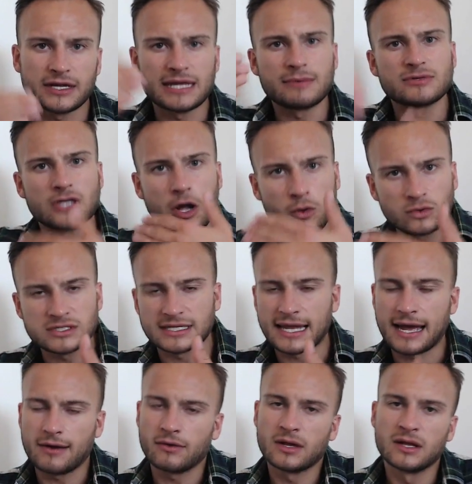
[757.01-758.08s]
He was older
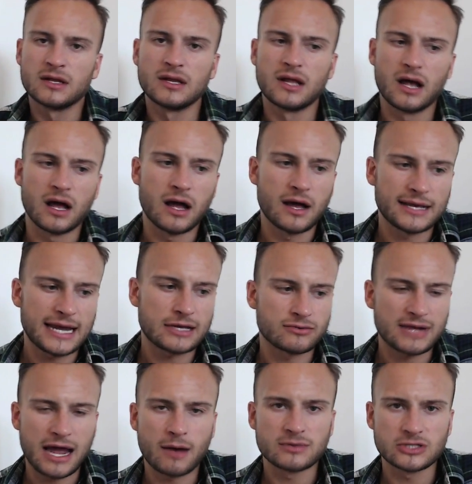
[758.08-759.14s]
now. Catherine
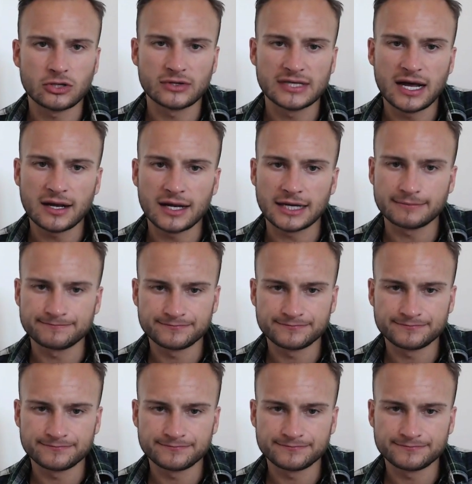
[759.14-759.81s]
Howard was a lot younger.